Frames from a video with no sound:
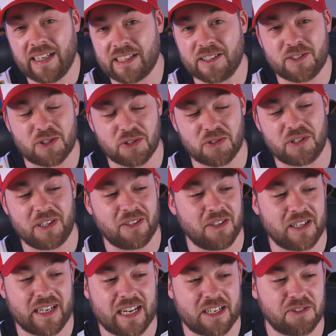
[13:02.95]
like this jersey a
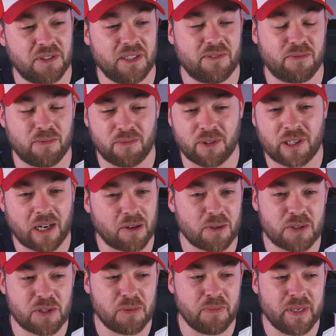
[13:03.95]
lot actually,
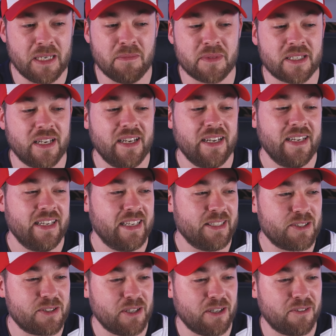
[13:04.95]
regardless of the memes
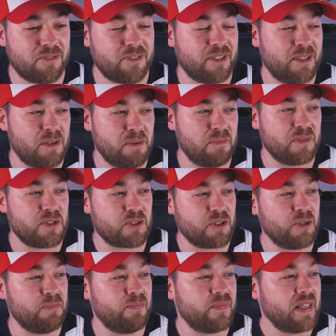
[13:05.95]
and stuff. Um, it's
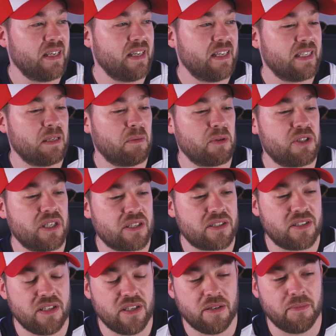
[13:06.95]
good. Number
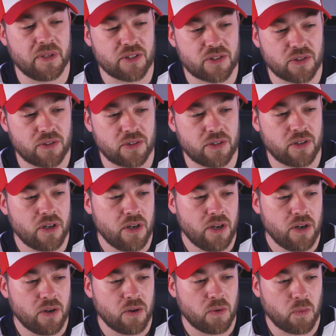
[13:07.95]
six, the Minnesota
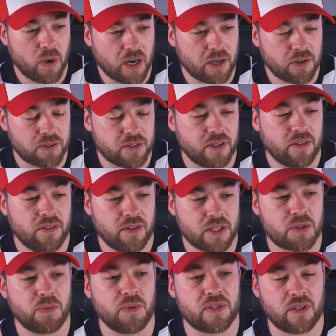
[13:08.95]
wild.
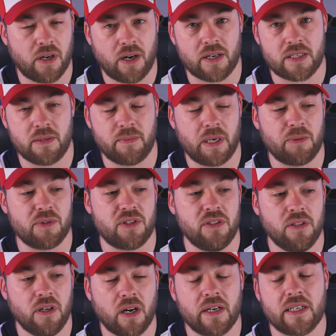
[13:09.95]
This was awesome. I was
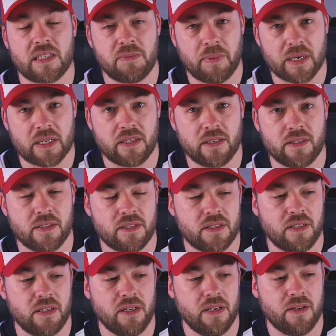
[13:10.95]
not expecting to
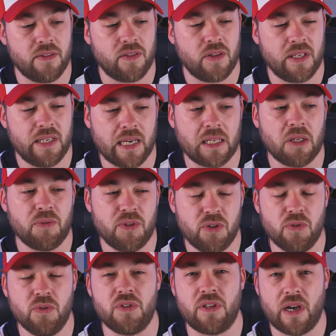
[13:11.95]
see yellow
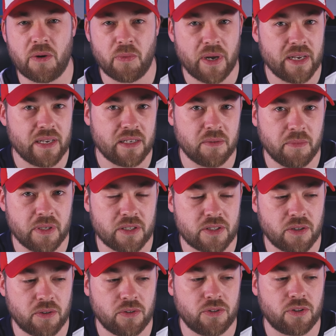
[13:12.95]
used that way in a
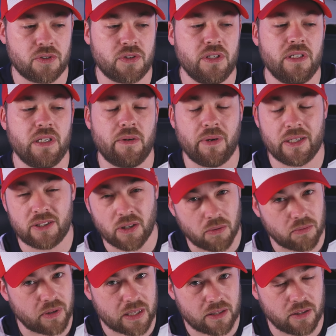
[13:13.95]
Minnesota jersey. Now, I
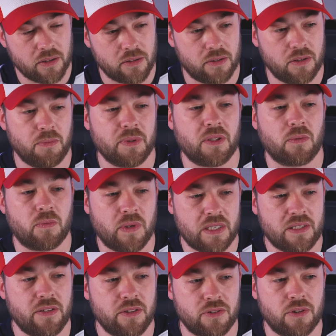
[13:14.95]
don't like the logo, but the
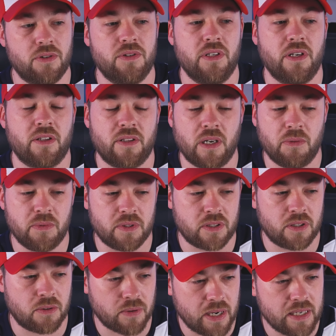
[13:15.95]
rest of the jersey I thought was
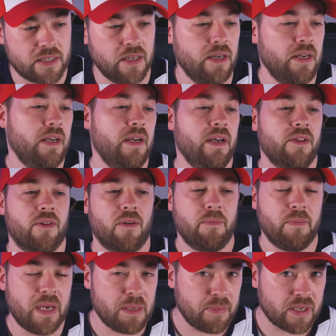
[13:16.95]
great. There
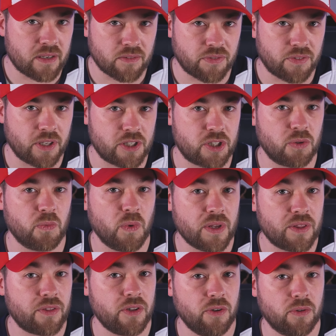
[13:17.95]
may be confliction
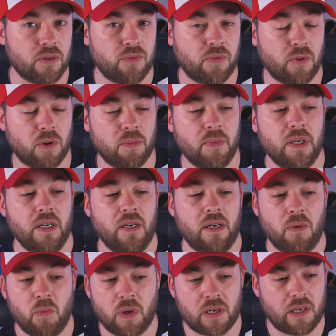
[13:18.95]
with the uniform.
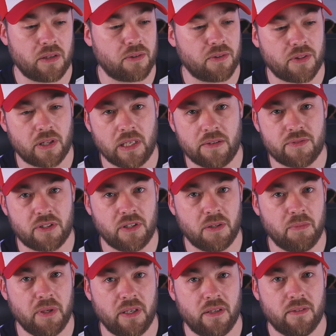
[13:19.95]
What color are the gloves going
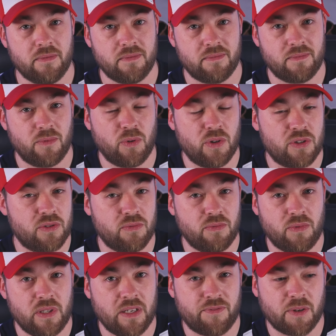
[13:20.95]
to be? Was
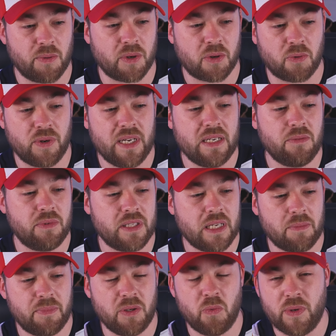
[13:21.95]
if they were green, would
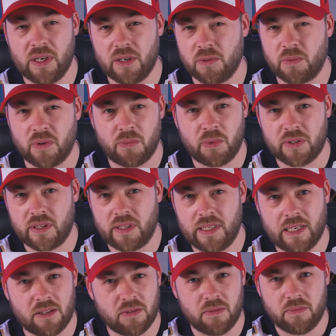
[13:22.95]
that be weird with the
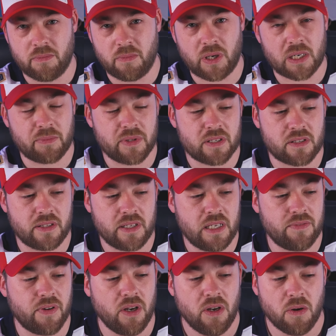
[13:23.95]
yellow bottom of the
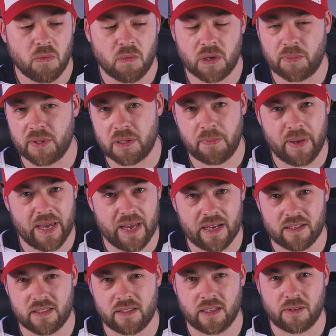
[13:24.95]
sleeve? What about the
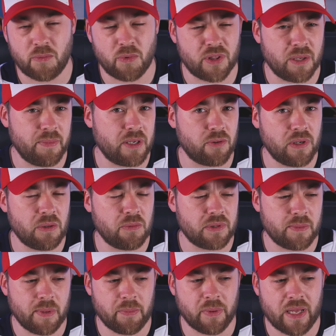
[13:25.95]
pants? Like, would they be green?
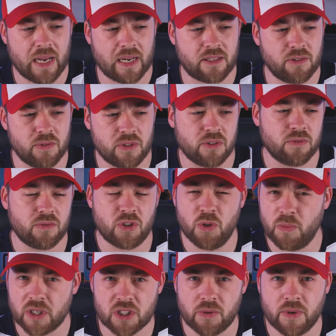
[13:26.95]
Would they be black? Was there
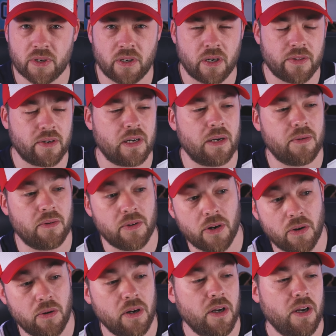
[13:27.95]
too much going on there? I don't
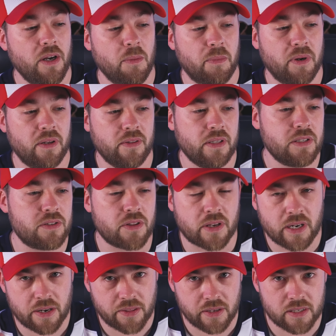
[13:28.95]
know. But these are the
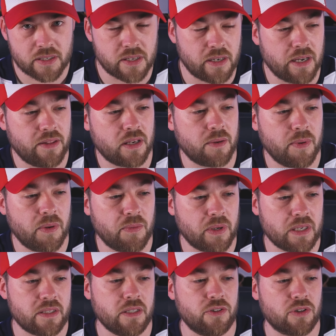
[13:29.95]
kind of things that I think about
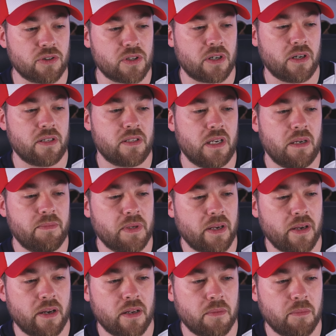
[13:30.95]
when I see a jersey concept.
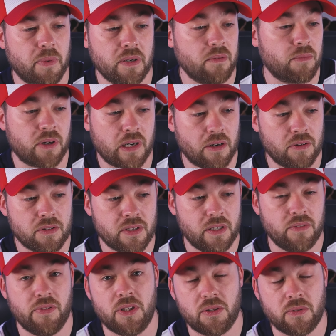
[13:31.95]
And but regardless,
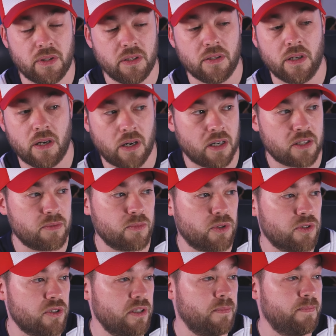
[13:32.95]
individually, awesome
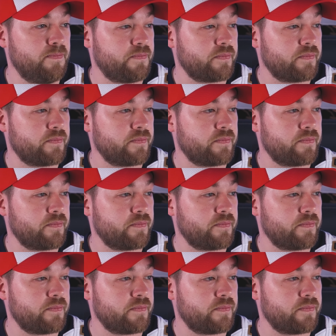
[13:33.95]
jersey.